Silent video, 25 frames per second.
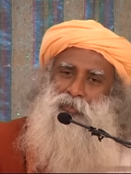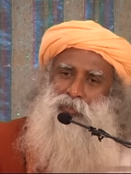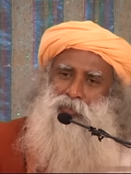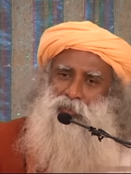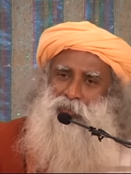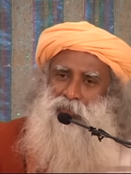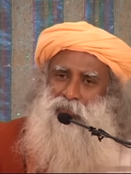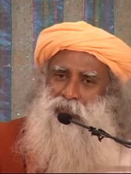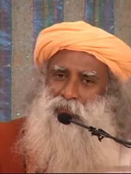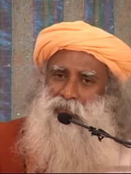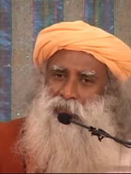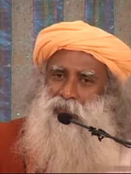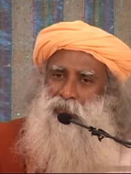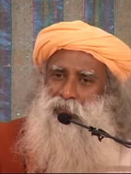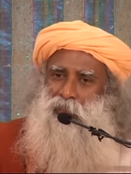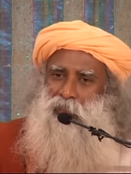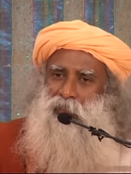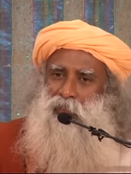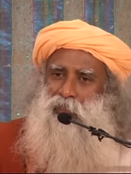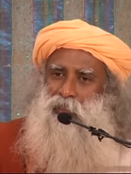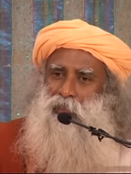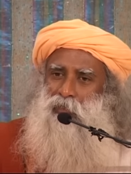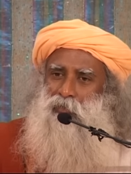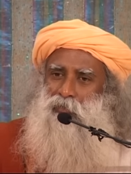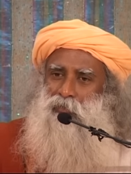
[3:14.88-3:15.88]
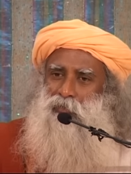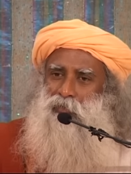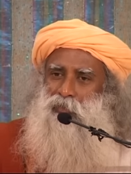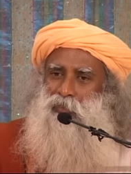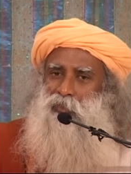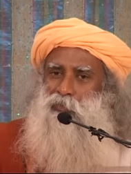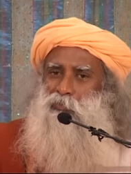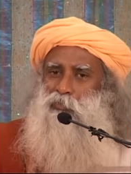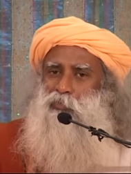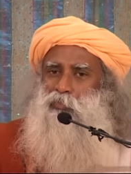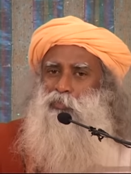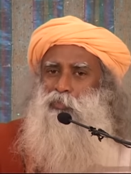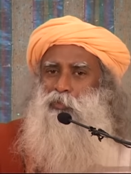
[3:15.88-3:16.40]
Just a little doubt,
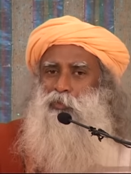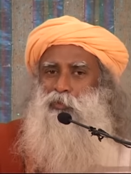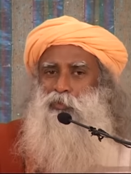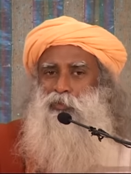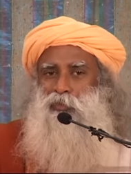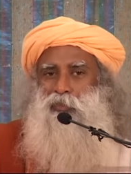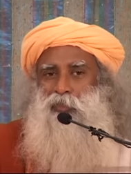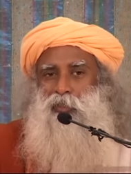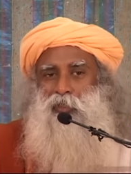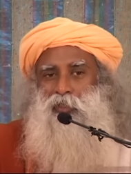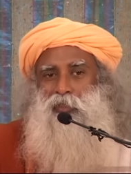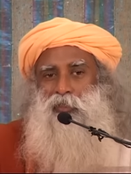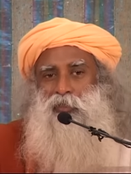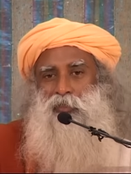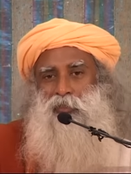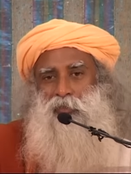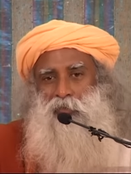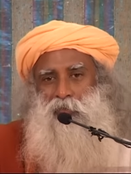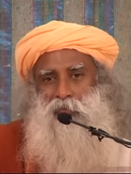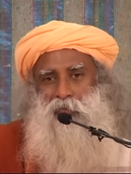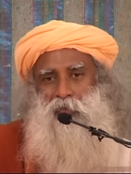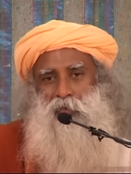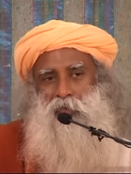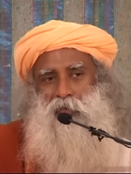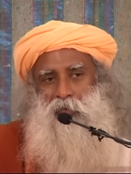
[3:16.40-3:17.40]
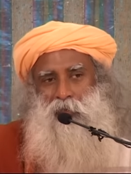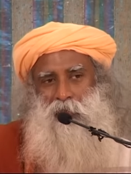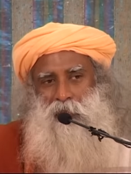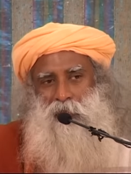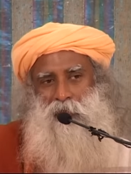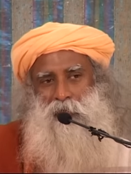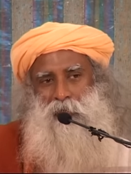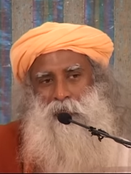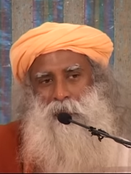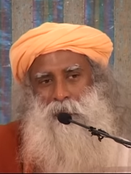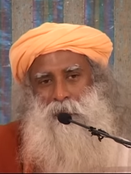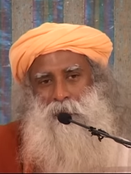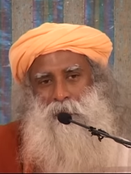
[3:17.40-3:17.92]
suppose there is no
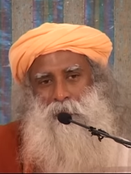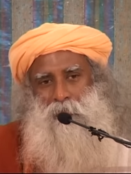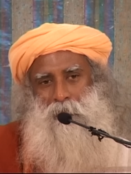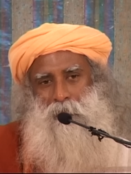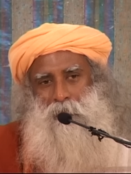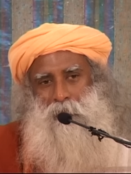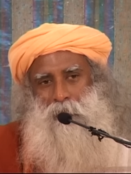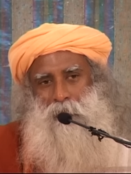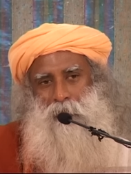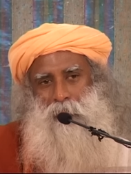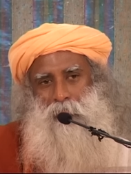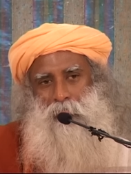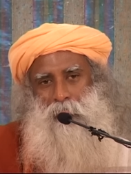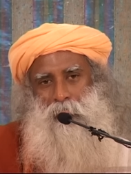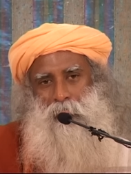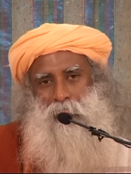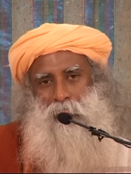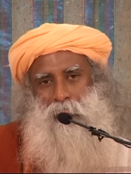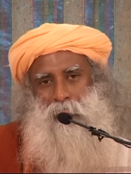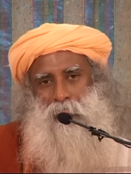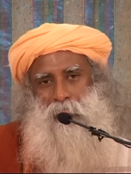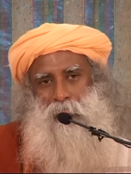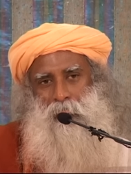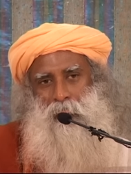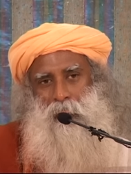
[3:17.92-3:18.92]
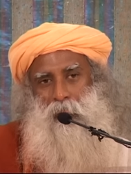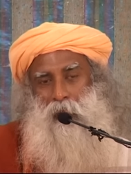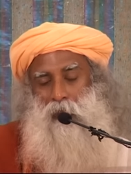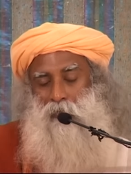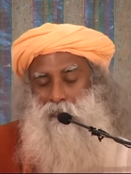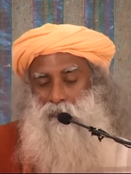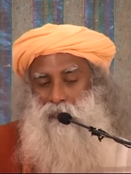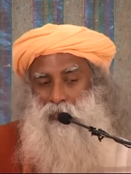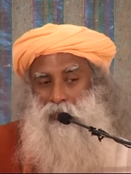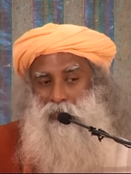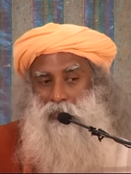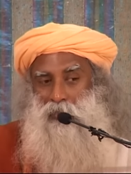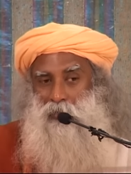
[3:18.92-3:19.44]
God.
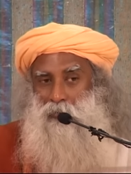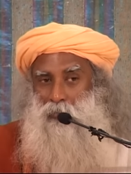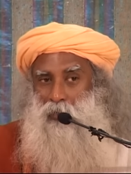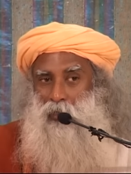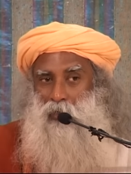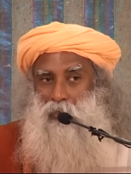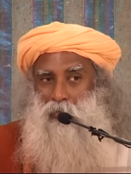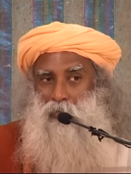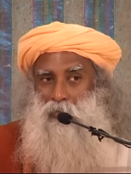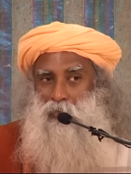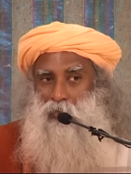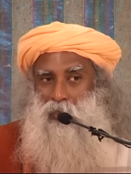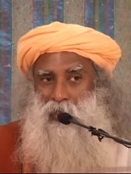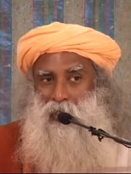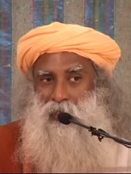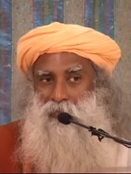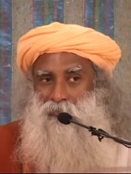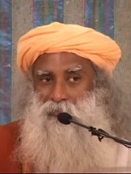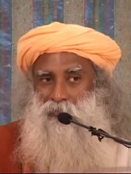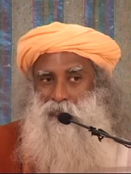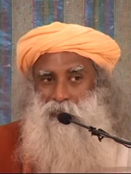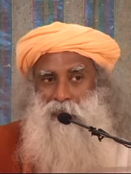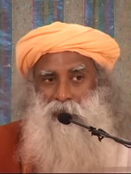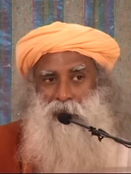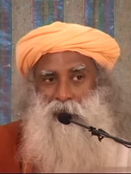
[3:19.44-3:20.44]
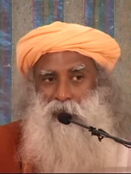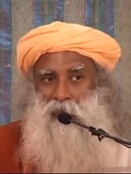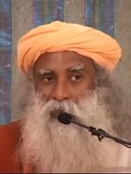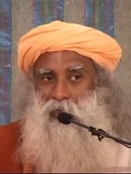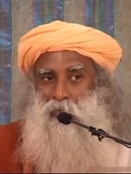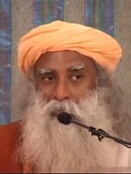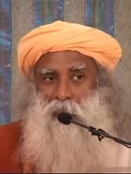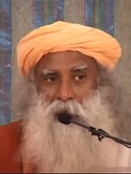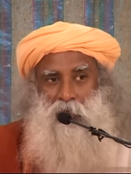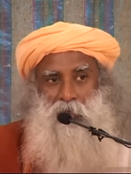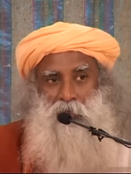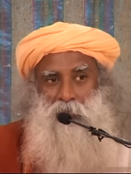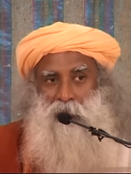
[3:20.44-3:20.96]
I'm wasting my whole life doing
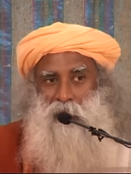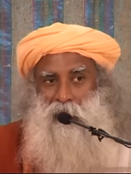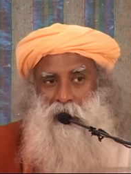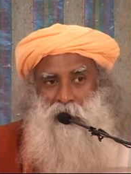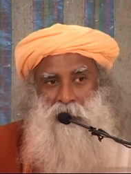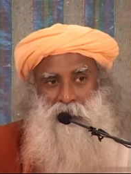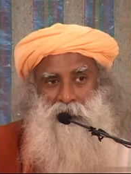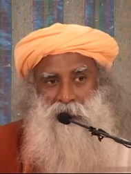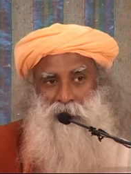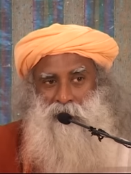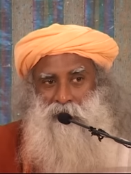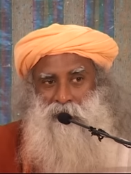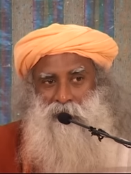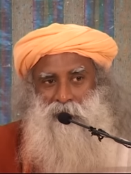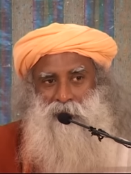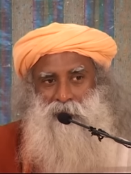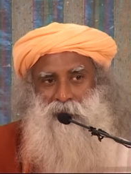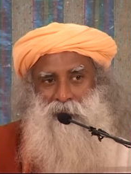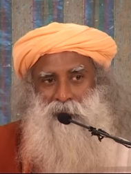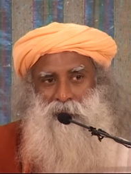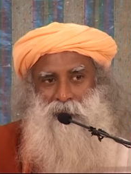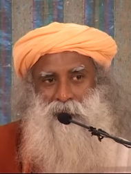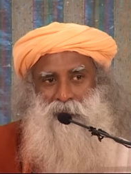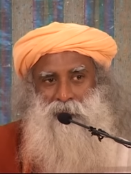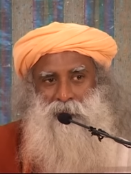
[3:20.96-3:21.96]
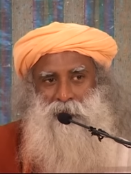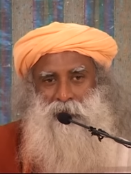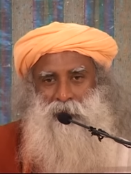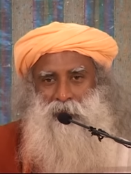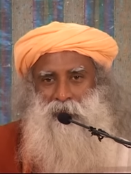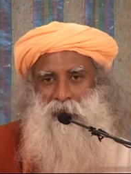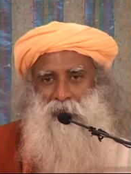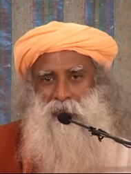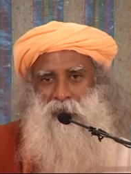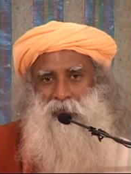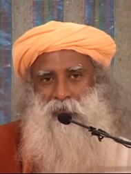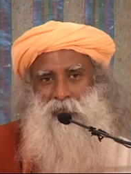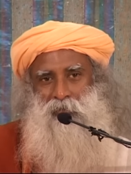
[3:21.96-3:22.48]
Ram, Ram, Ram.
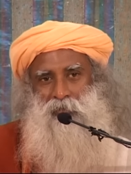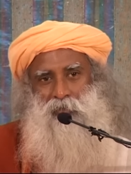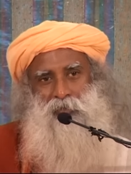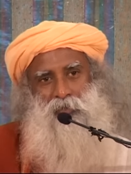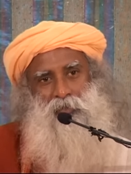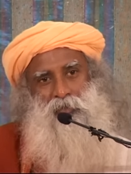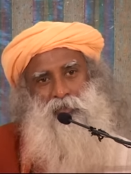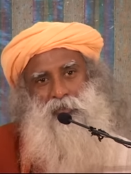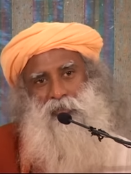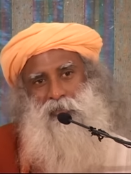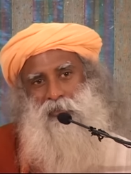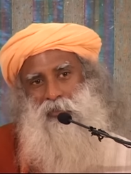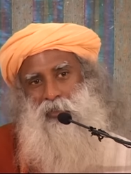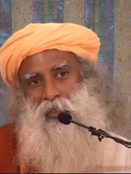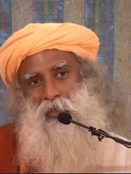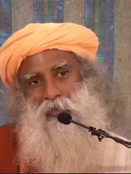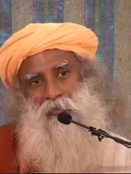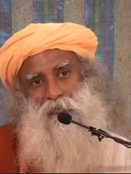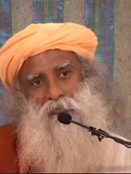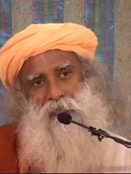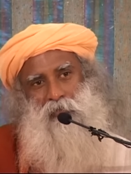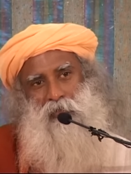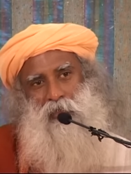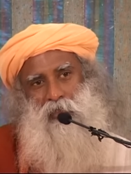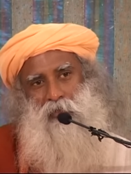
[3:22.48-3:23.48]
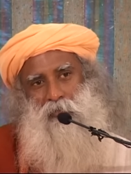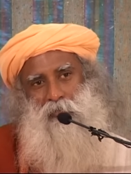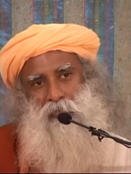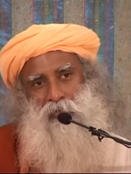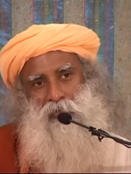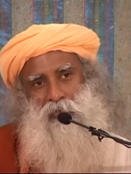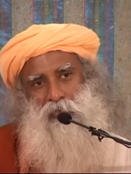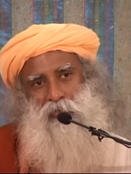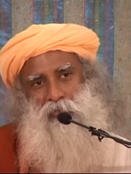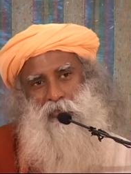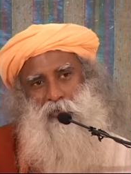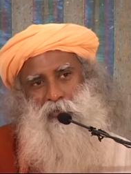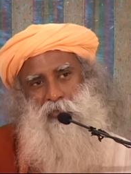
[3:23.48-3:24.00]
See, this doubt will come
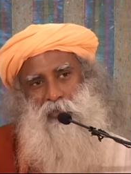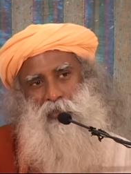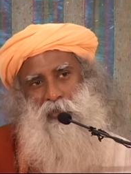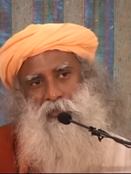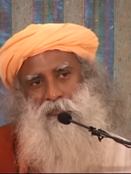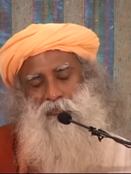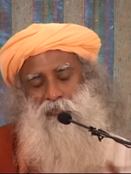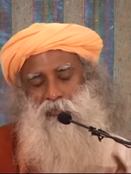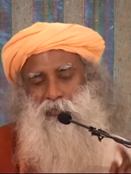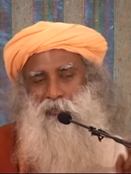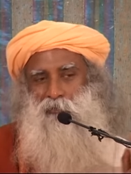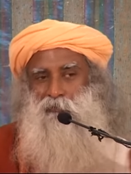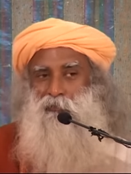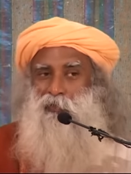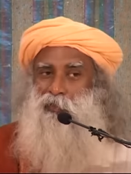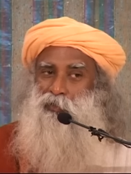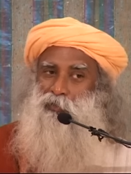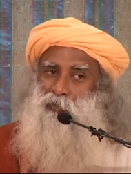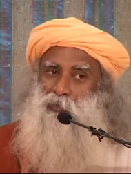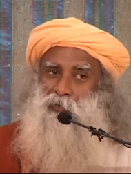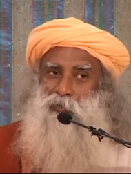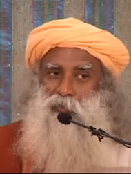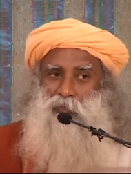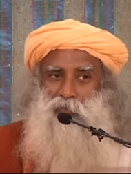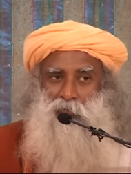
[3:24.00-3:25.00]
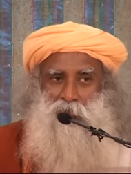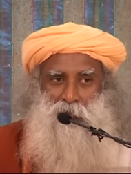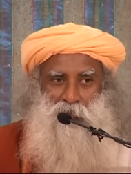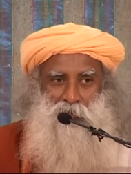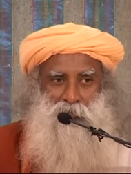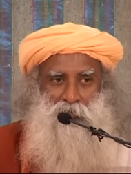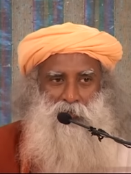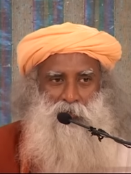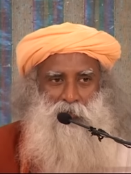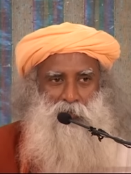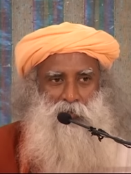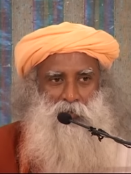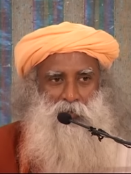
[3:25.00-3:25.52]
to you only if you invest whole your,
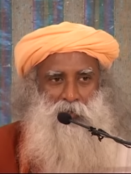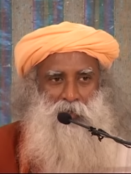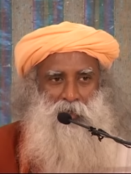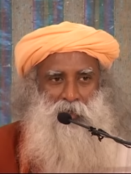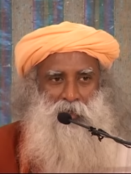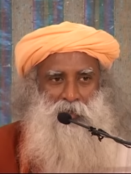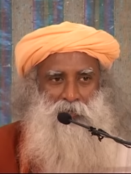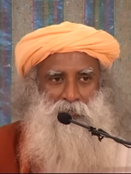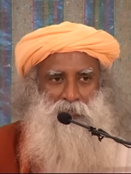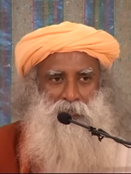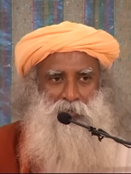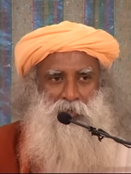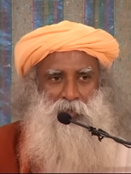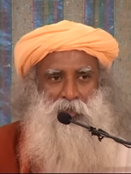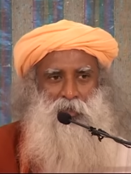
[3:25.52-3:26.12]
your whole life.